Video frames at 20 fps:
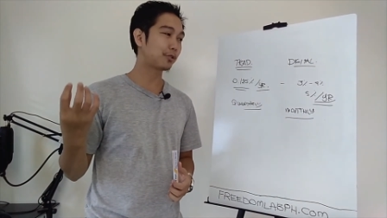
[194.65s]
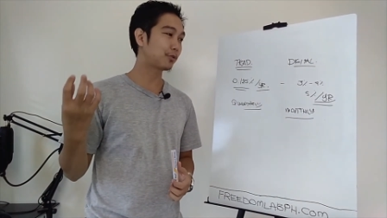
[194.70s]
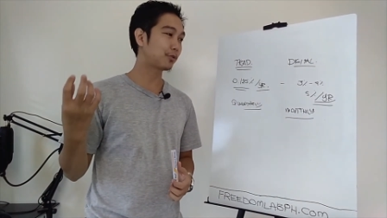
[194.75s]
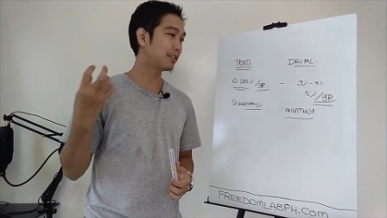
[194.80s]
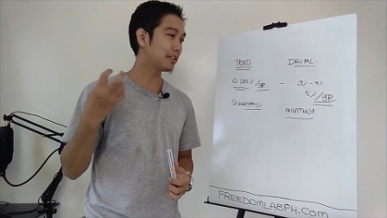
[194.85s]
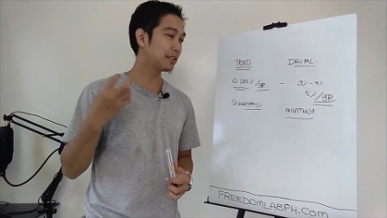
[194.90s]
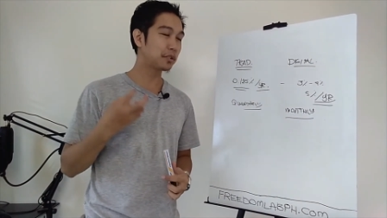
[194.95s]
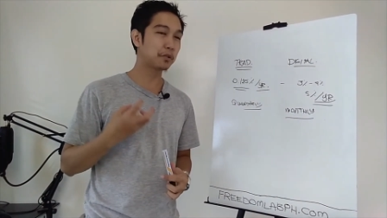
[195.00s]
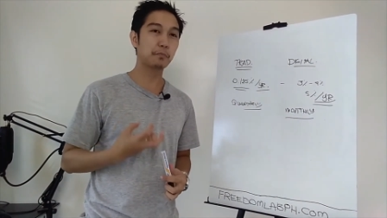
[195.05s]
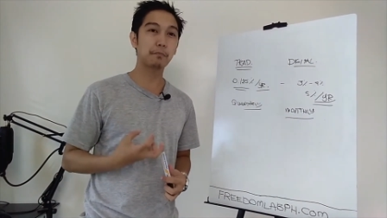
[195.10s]
So
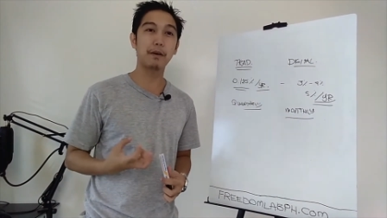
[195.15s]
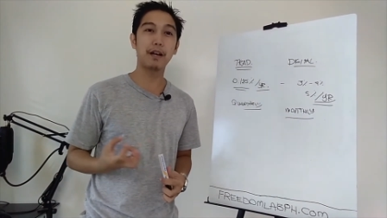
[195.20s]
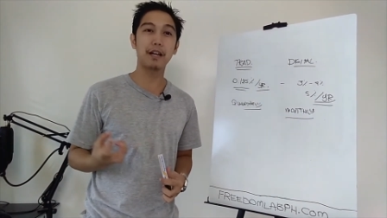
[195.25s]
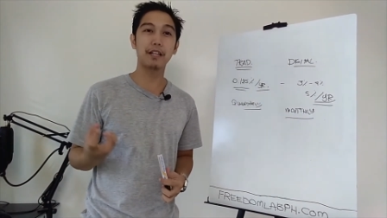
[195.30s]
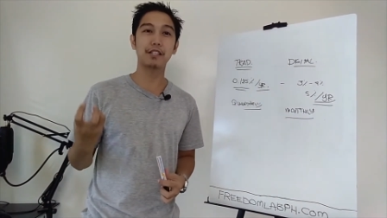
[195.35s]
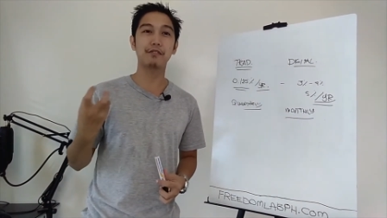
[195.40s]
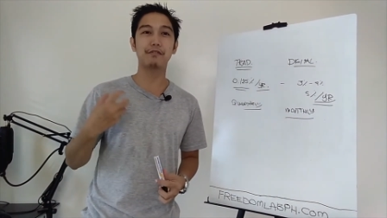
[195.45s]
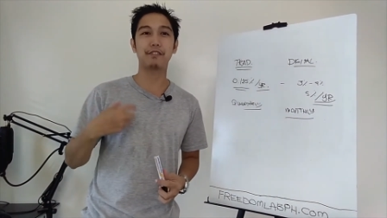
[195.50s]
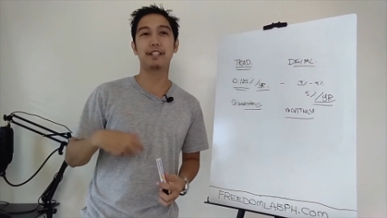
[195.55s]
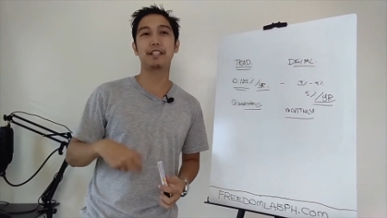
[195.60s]
that's
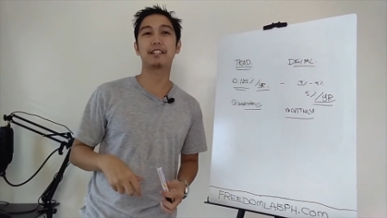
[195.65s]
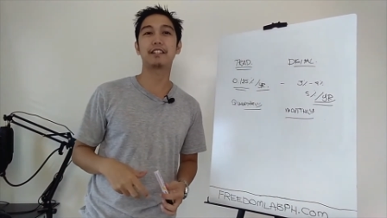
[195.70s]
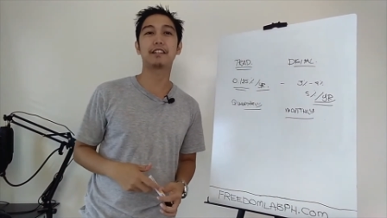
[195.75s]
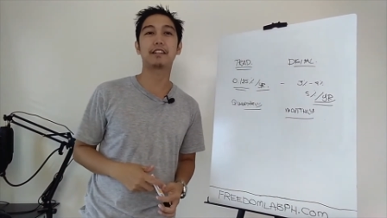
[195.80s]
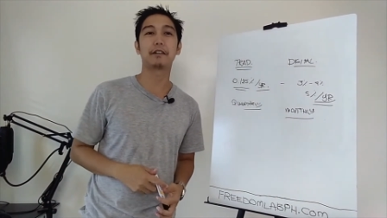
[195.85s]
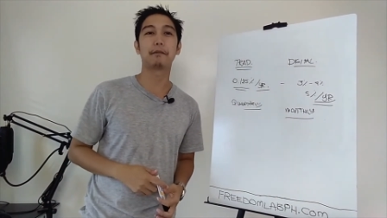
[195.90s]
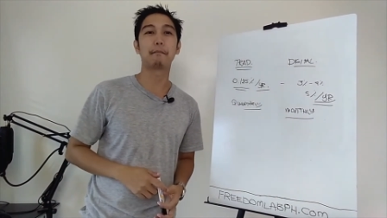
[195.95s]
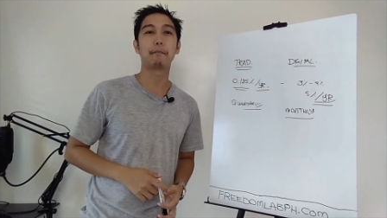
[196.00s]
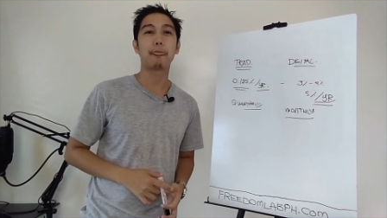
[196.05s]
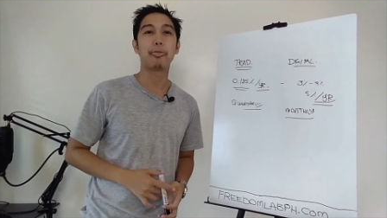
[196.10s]
passive
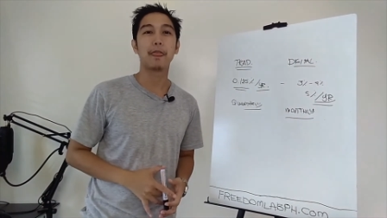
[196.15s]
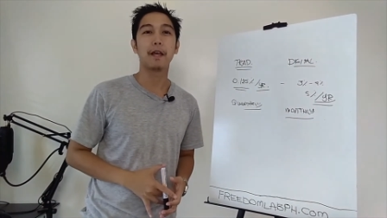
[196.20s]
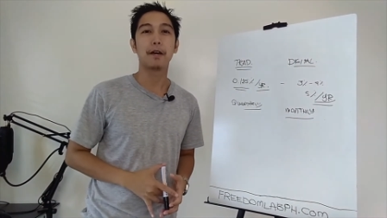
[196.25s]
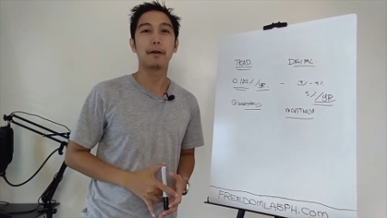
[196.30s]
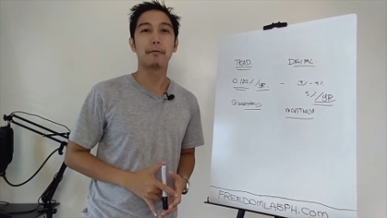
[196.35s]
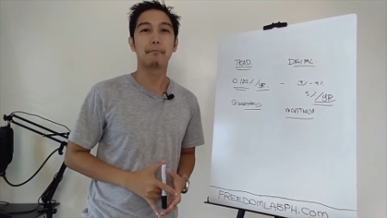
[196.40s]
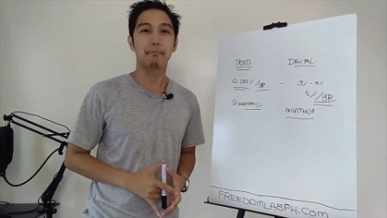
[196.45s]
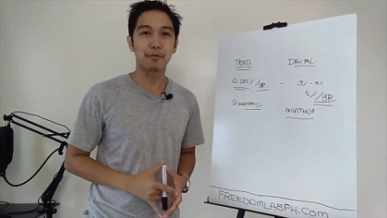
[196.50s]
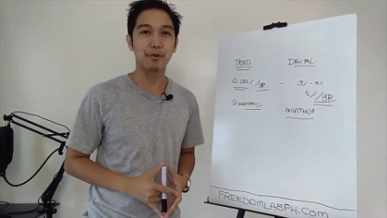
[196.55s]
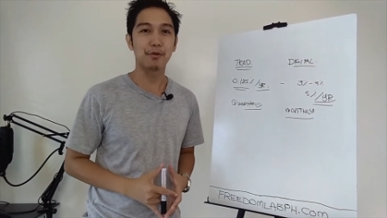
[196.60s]
income
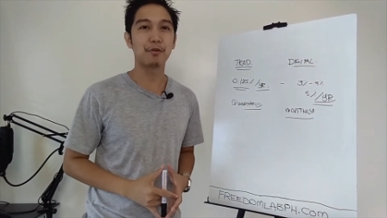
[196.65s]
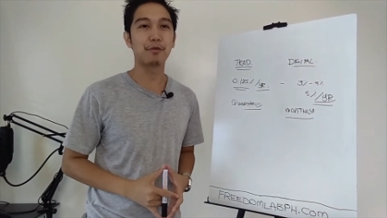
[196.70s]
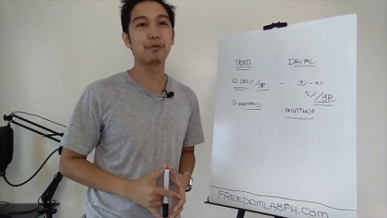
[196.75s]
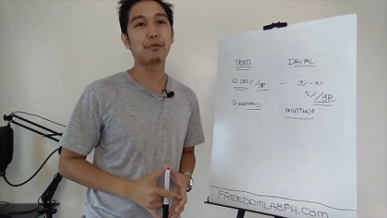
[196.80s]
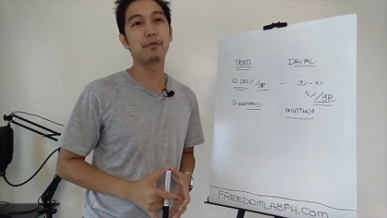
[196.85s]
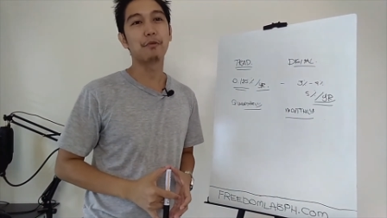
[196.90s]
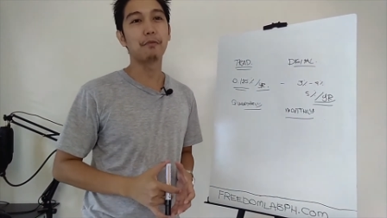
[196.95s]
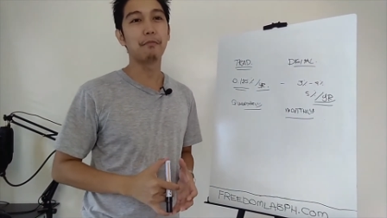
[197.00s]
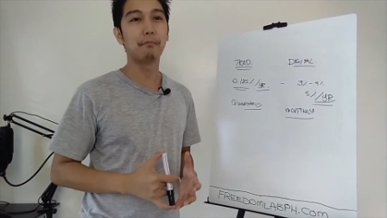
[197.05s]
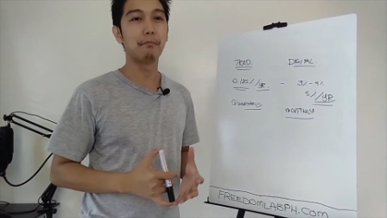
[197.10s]

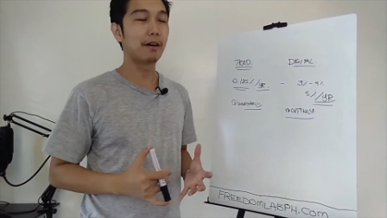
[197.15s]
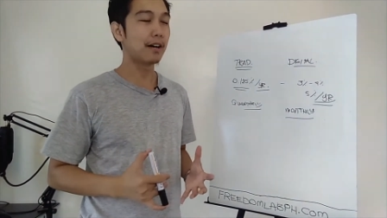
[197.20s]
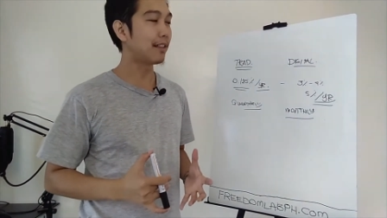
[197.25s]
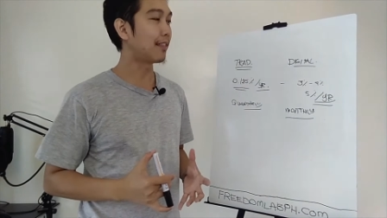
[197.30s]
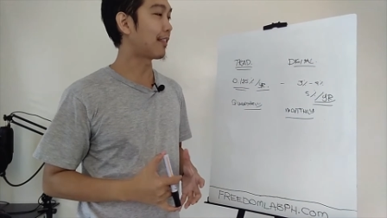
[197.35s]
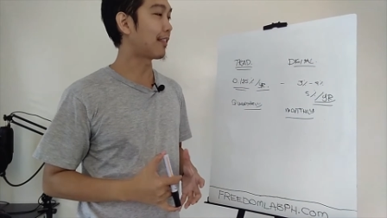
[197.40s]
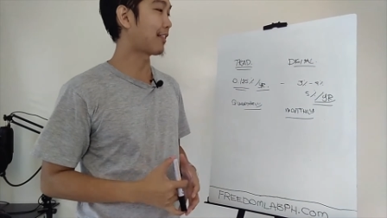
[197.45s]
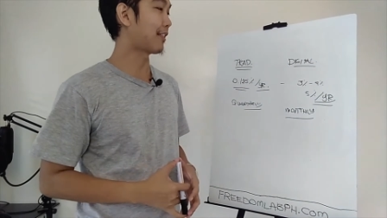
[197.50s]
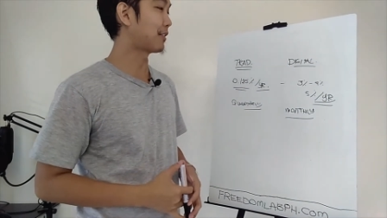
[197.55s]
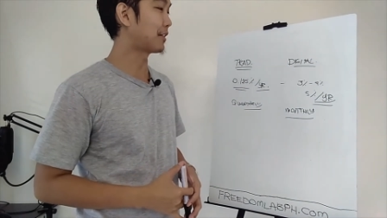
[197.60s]
per
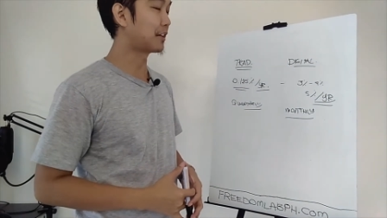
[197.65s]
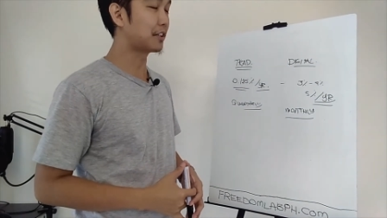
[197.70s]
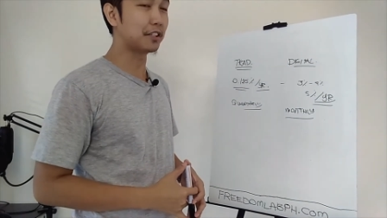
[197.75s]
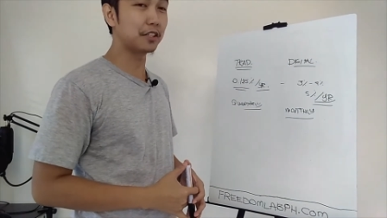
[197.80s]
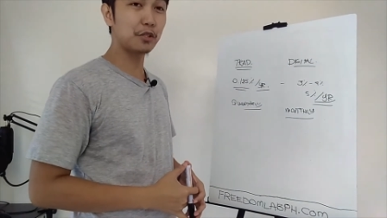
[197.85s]
month, okay?